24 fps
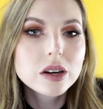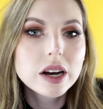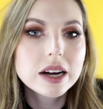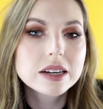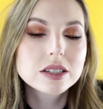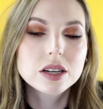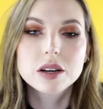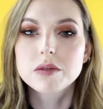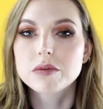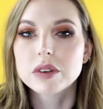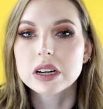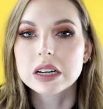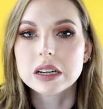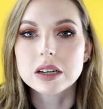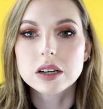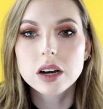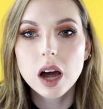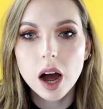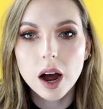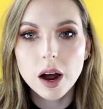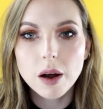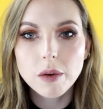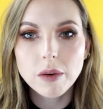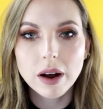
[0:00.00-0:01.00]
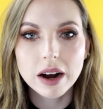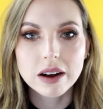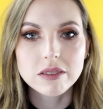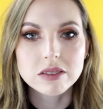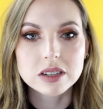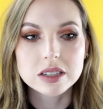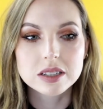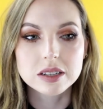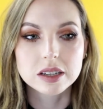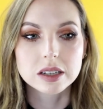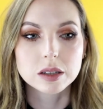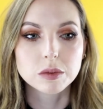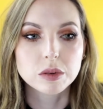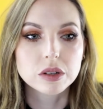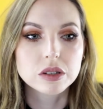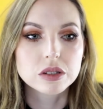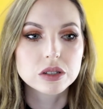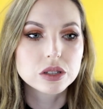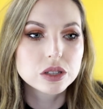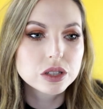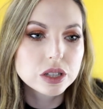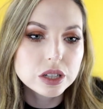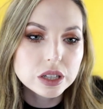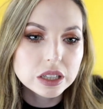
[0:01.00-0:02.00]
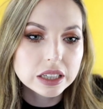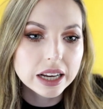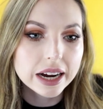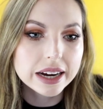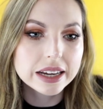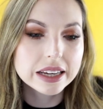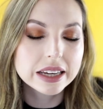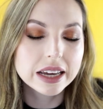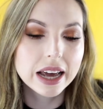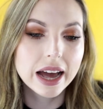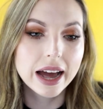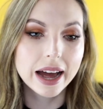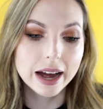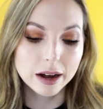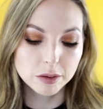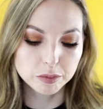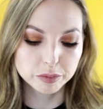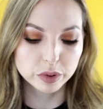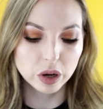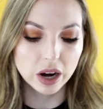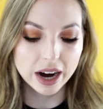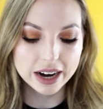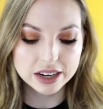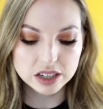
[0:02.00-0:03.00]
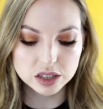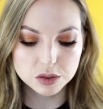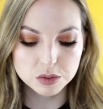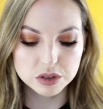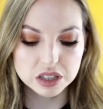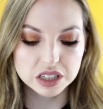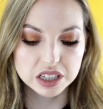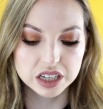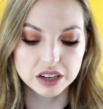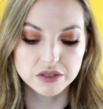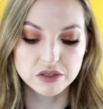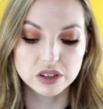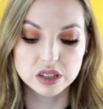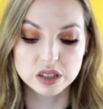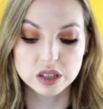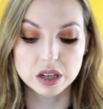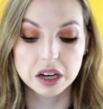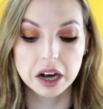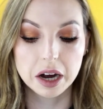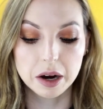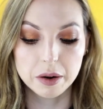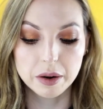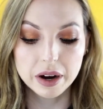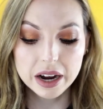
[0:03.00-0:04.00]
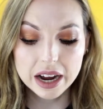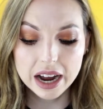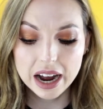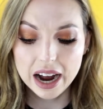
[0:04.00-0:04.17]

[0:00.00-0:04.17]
I don't really know. I haven't decided whether to do that yet, but I just wanted to give this a go.